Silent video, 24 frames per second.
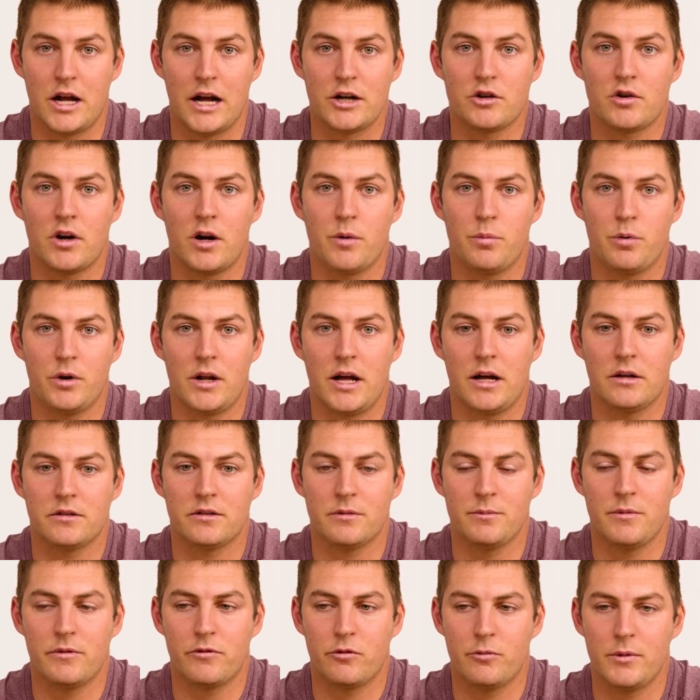I try to put out
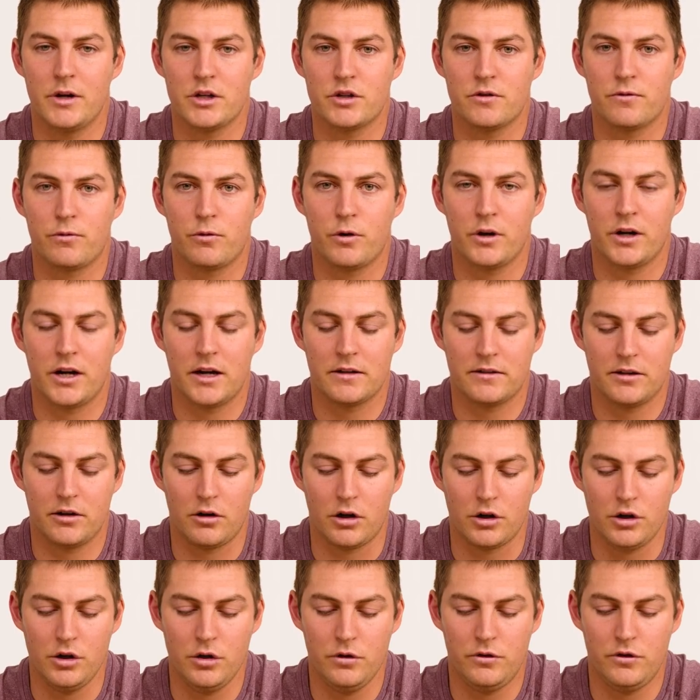some information for you guys here
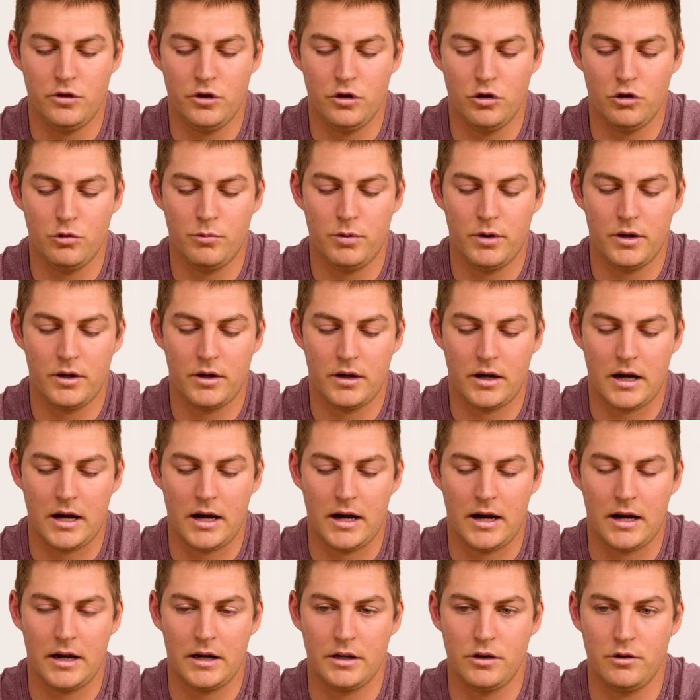on YouTube.
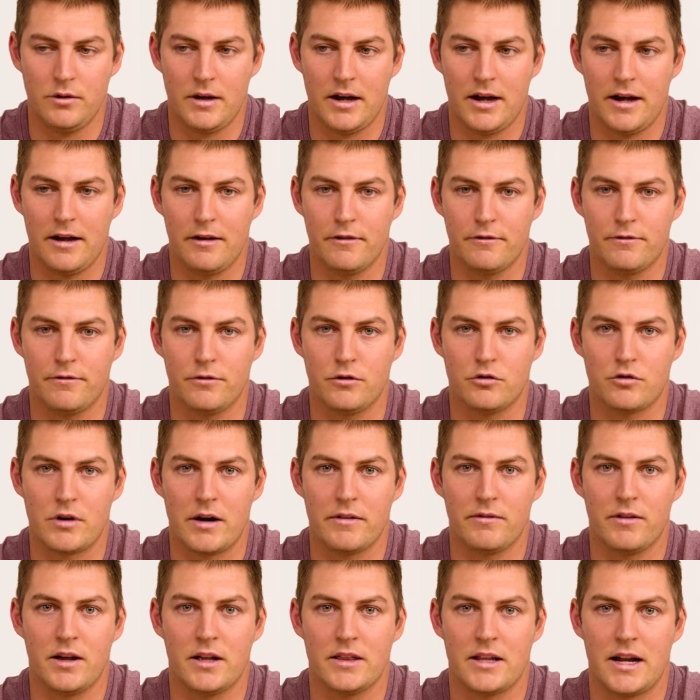You have
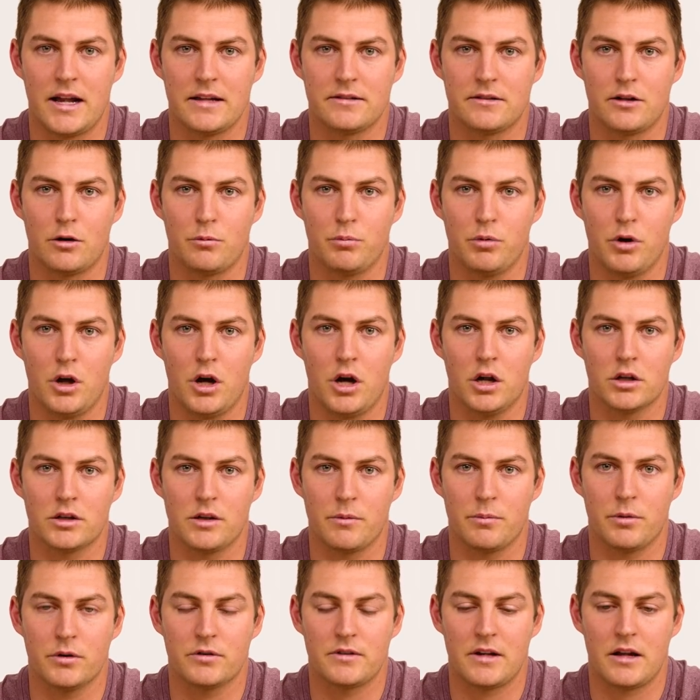Driveline that has their blog
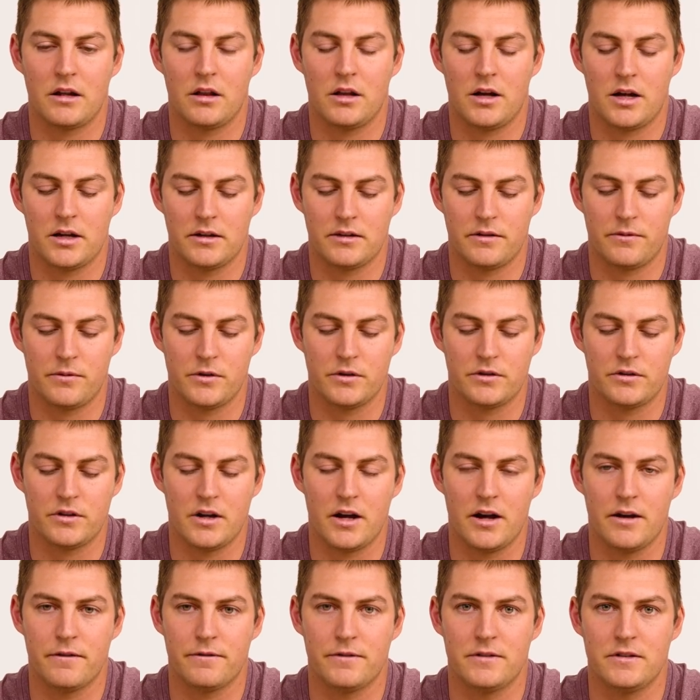that puts out a lot of different
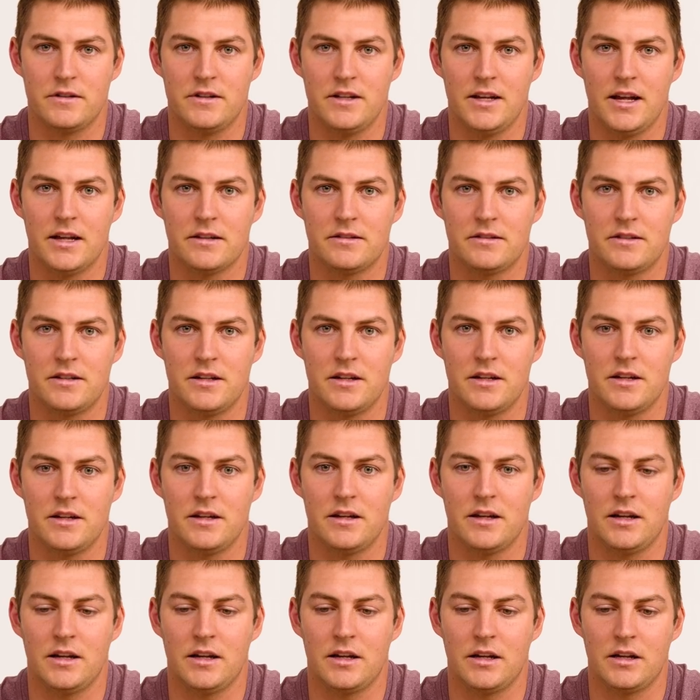stuff.
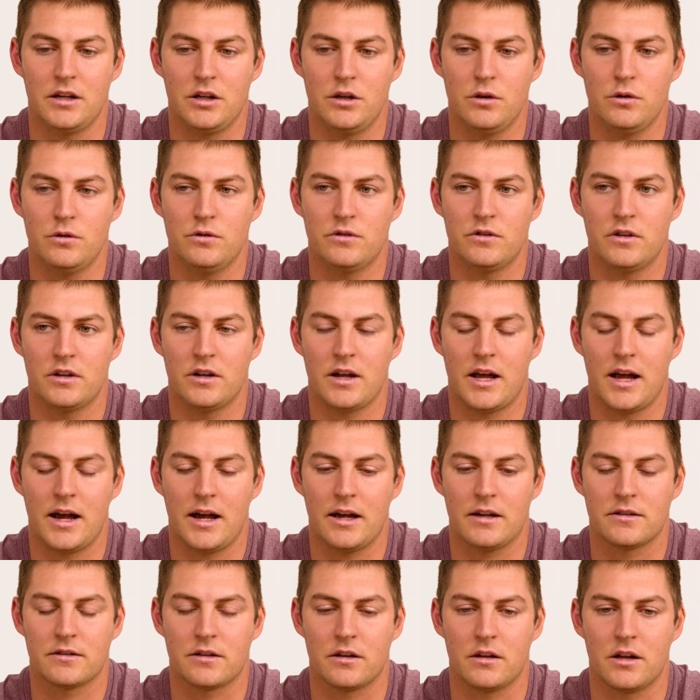DST in Houston
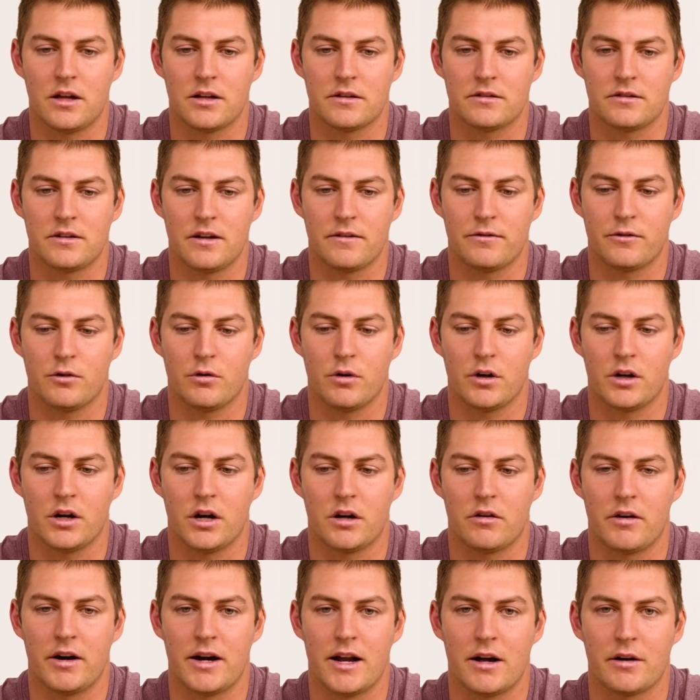has a lot of stuff going
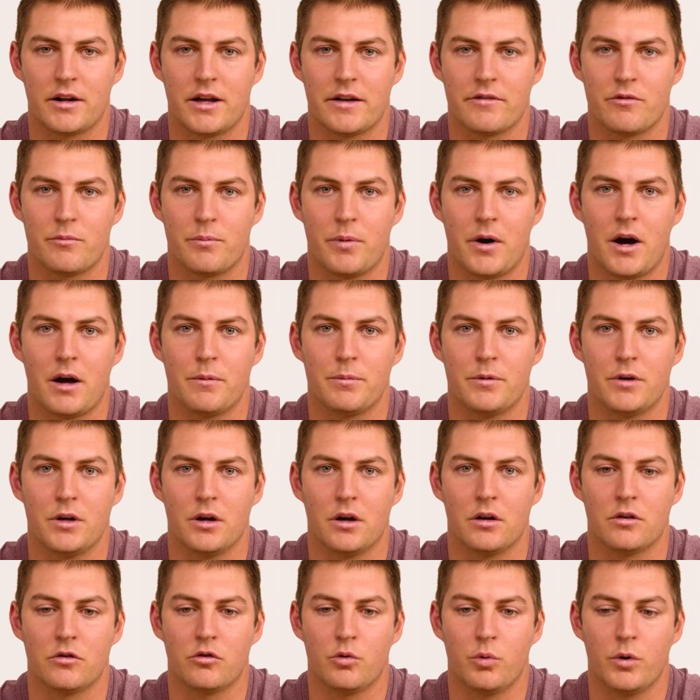on right now. Kevin Poppy
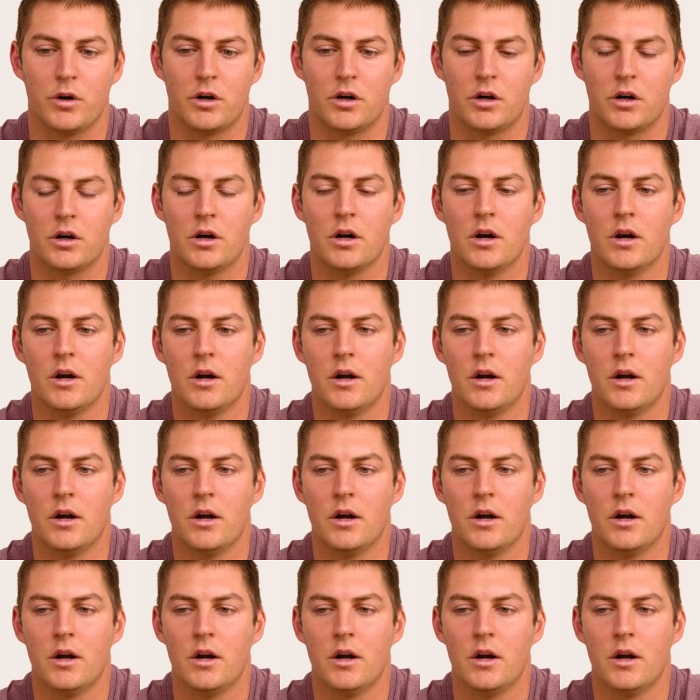on Twitter.